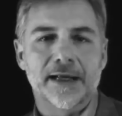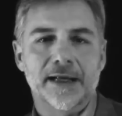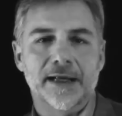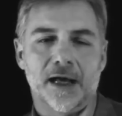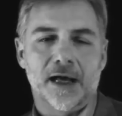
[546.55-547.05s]

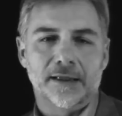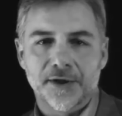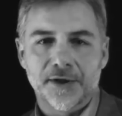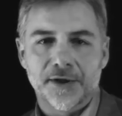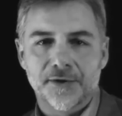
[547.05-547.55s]
mind and
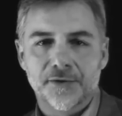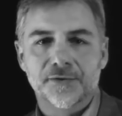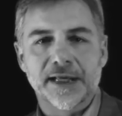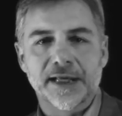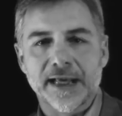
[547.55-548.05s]
allowing you
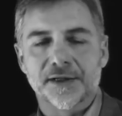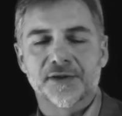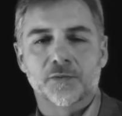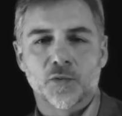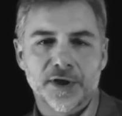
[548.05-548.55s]
to get
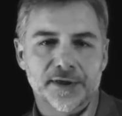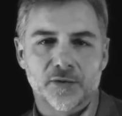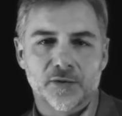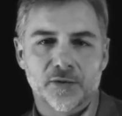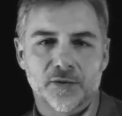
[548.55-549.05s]
some real
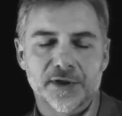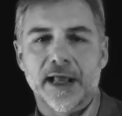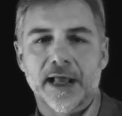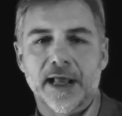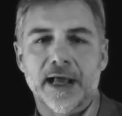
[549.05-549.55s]
insight into what's
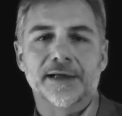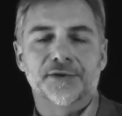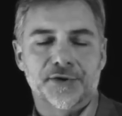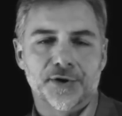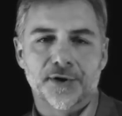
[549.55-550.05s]
going on,
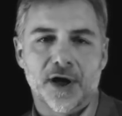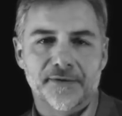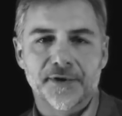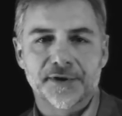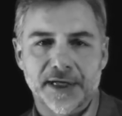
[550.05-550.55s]
turn
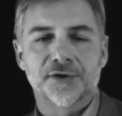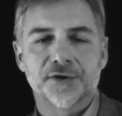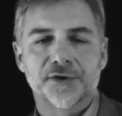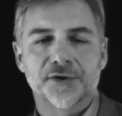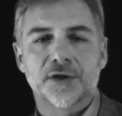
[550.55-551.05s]
off your
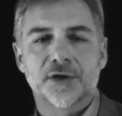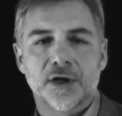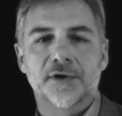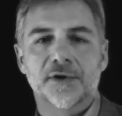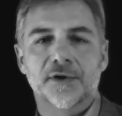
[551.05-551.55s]
television, turn
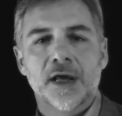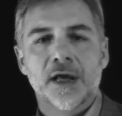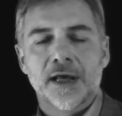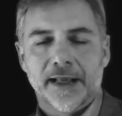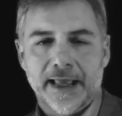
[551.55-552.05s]
off your
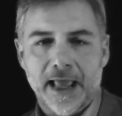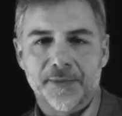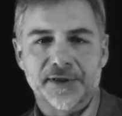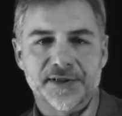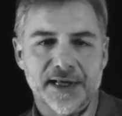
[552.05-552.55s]

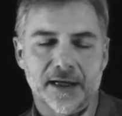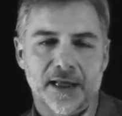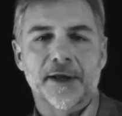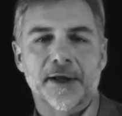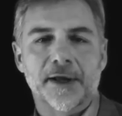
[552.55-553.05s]
cable and
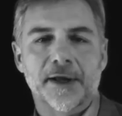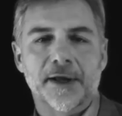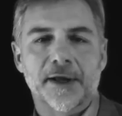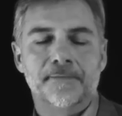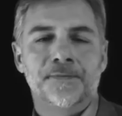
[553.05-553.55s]
satellite
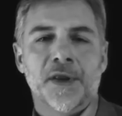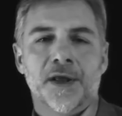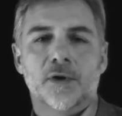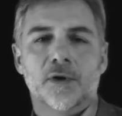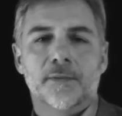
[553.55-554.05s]
programming.
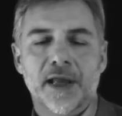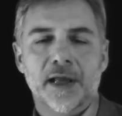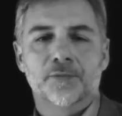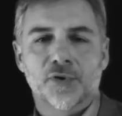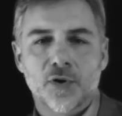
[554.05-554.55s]
You are
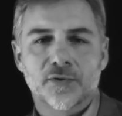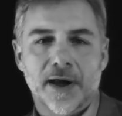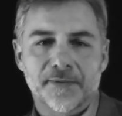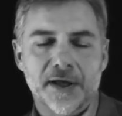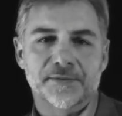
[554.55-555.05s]
being
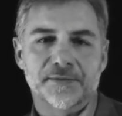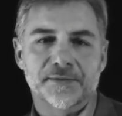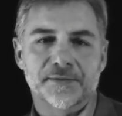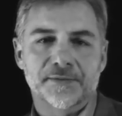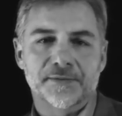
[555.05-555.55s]
programmed. They don't
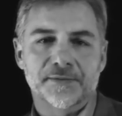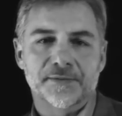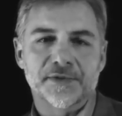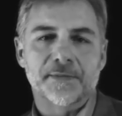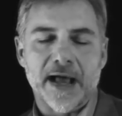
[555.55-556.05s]
call them
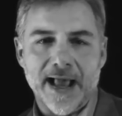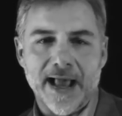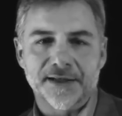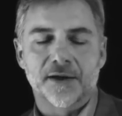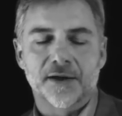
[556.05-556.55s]
programs by
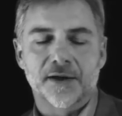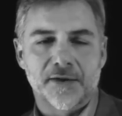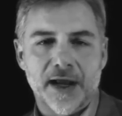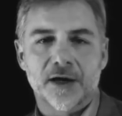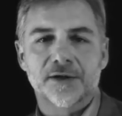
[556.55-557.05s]
accident.
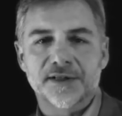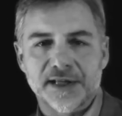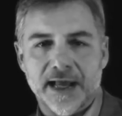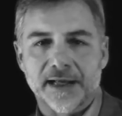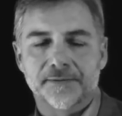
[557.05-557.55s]
They are
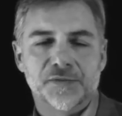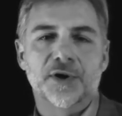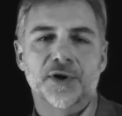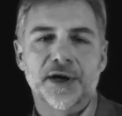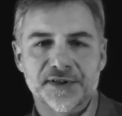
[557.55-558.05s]
designed
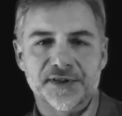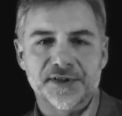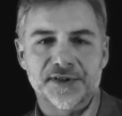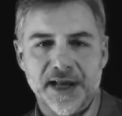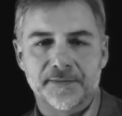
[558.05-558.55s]
to bring you into
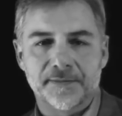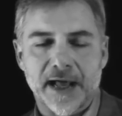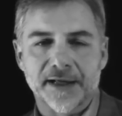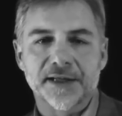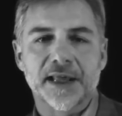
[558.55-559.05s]
a state of
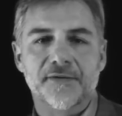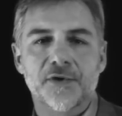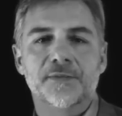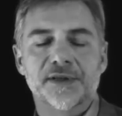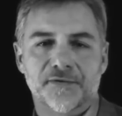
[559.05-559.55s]
mind, to give
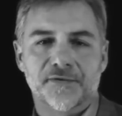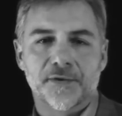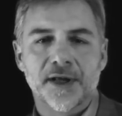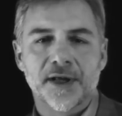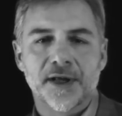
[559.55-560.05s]
you
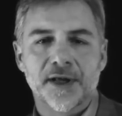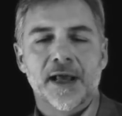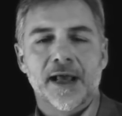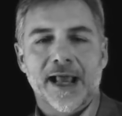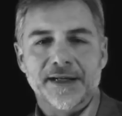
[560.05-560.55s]
misinformation,
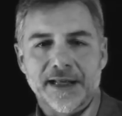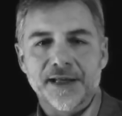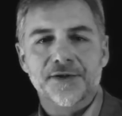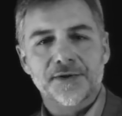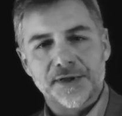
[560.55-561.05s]
and to
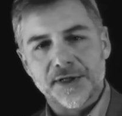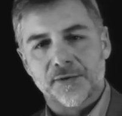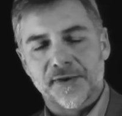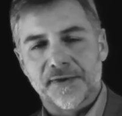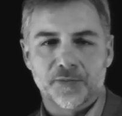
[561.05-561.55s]
get you to deal
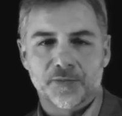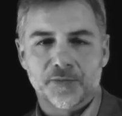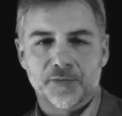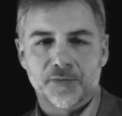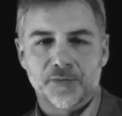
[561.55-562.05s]
with things
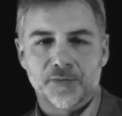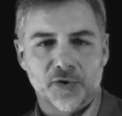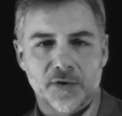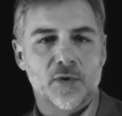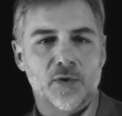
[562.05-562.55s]
that's not
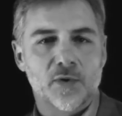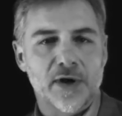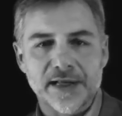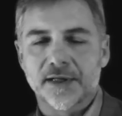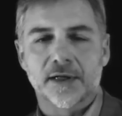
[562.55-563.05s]
appropriate in
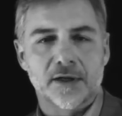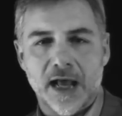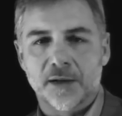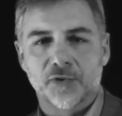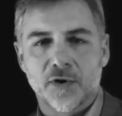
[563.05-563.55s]
ways that are
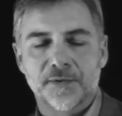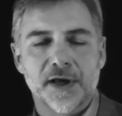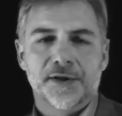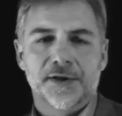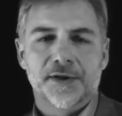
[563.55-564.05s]
not
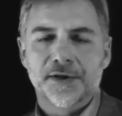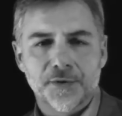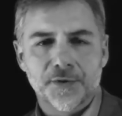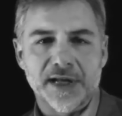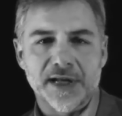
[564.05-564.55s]
appropriate. The
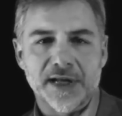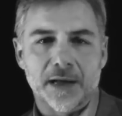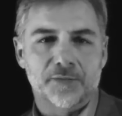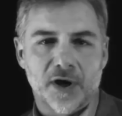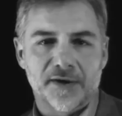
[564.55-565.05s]
truth is
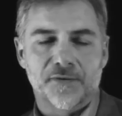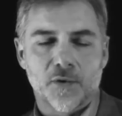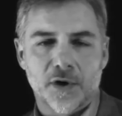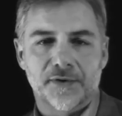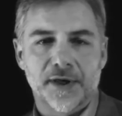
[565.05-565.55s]
not brought
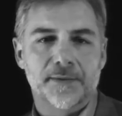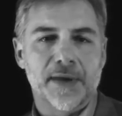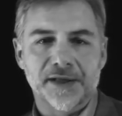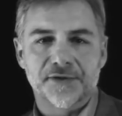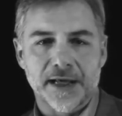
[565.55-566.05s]
forth in
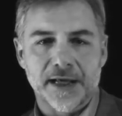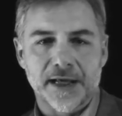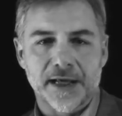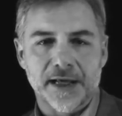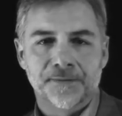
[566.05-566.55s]
mainstream
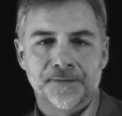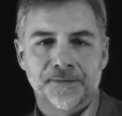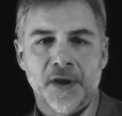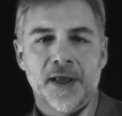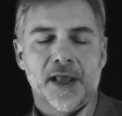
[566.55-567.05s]
media.
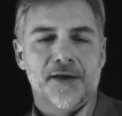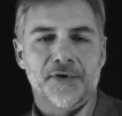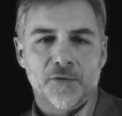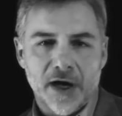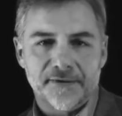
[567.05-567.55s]
If
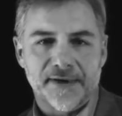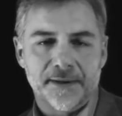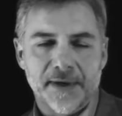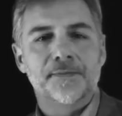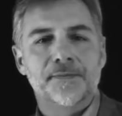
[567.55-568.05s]
you want to
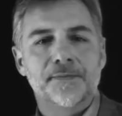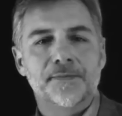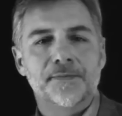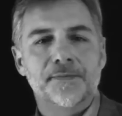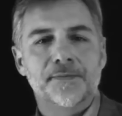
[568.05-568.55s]
find
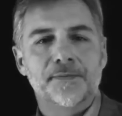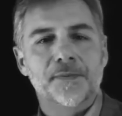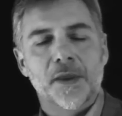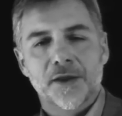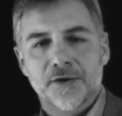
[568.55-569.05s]
mainstream media,
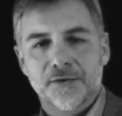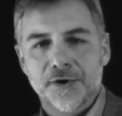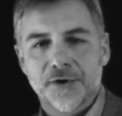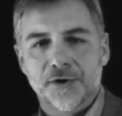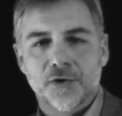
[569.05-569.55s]

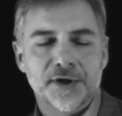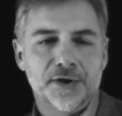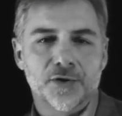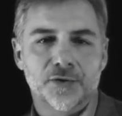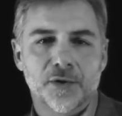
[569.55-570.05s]
you're going
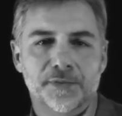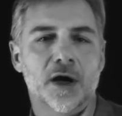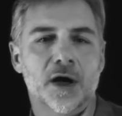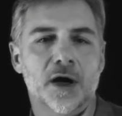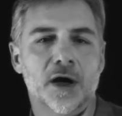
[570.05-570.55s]
to go to a
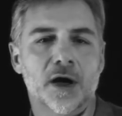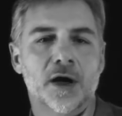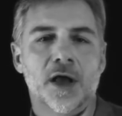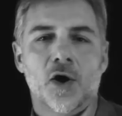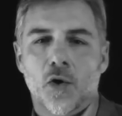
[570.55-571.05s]
place where
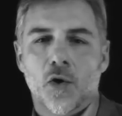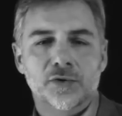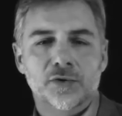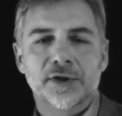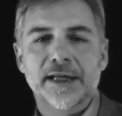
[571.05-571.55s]

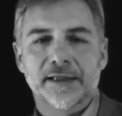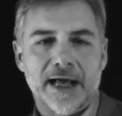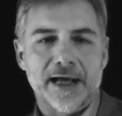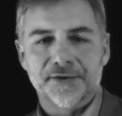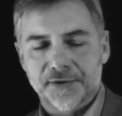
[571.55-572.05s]
only
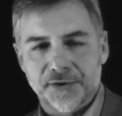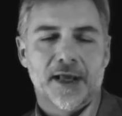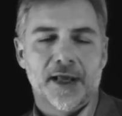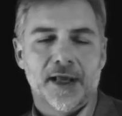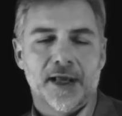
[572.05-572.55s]
lies are
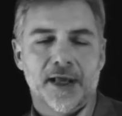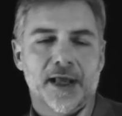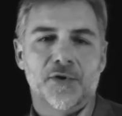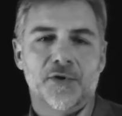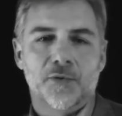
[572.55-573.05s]
told.
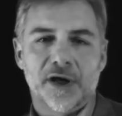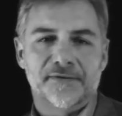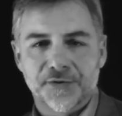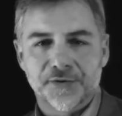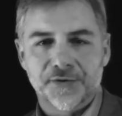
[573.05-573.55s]
If you want to
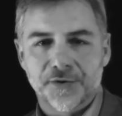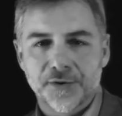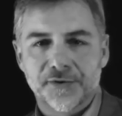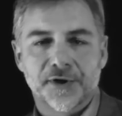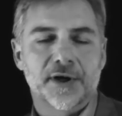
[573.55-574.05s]
find
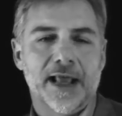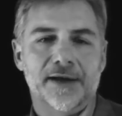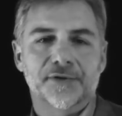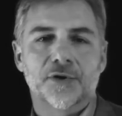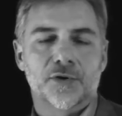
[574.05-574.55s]
truth, you're going to
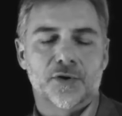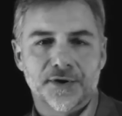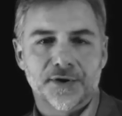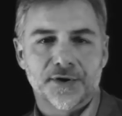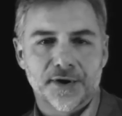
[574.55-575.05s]
have to go to an
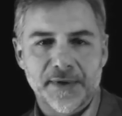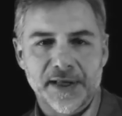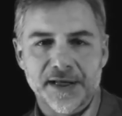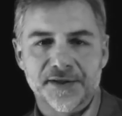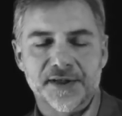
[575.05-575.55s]
alternative
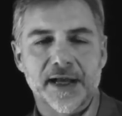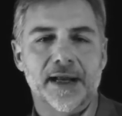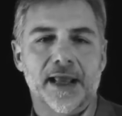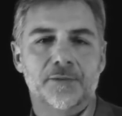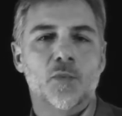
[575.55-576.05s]
media
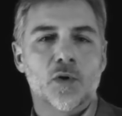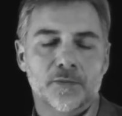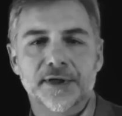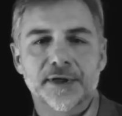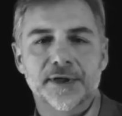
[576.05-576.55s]
site. And more
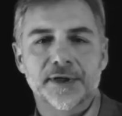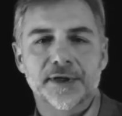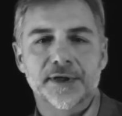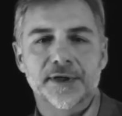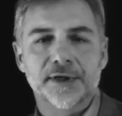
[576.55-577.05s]
importantly than
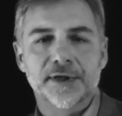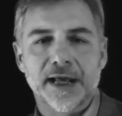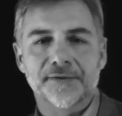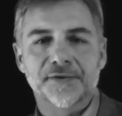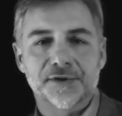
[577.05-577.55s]
that, you're going
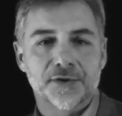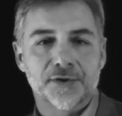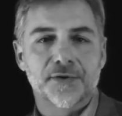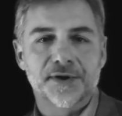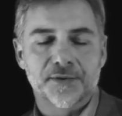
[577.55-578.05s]
to have to start
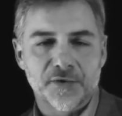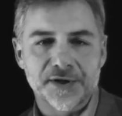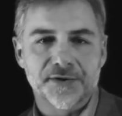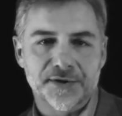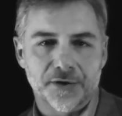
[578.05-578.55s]
doing some
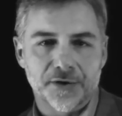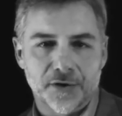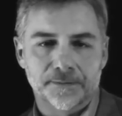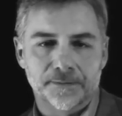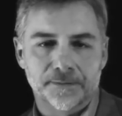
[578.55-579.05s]
research on
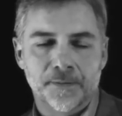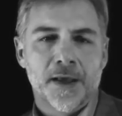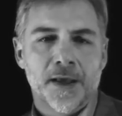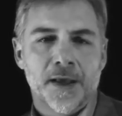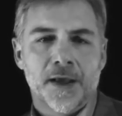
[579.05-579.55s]
your own.
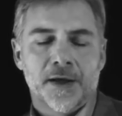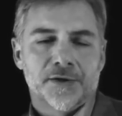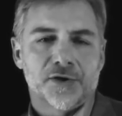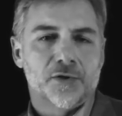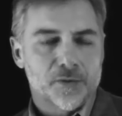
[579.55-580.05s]

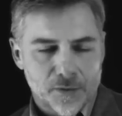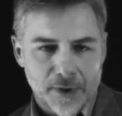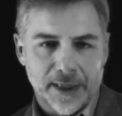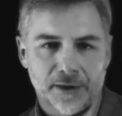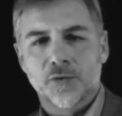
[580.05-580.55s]
So
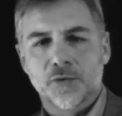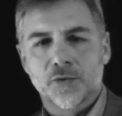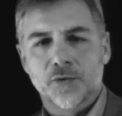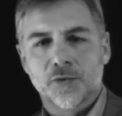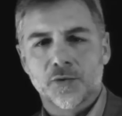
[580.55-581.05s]
in
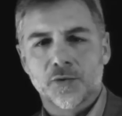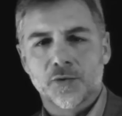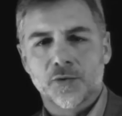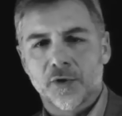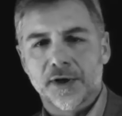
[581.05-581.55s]
closing, I want to
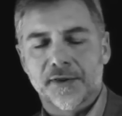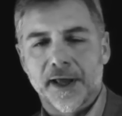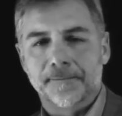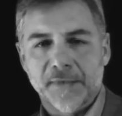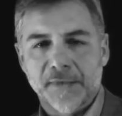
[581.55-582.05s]
ask you one
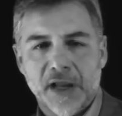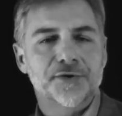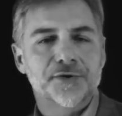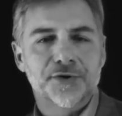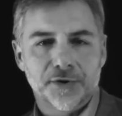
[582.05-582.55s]
thing.
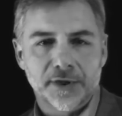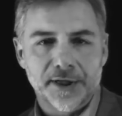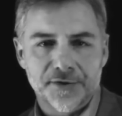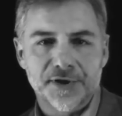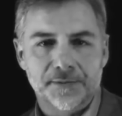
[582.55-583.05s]
How's your
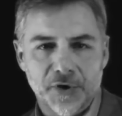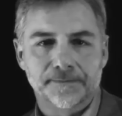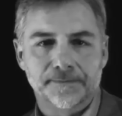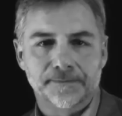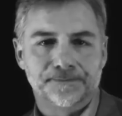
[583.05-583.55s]
leadership
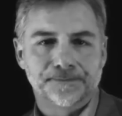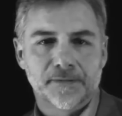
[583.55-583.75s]
doing?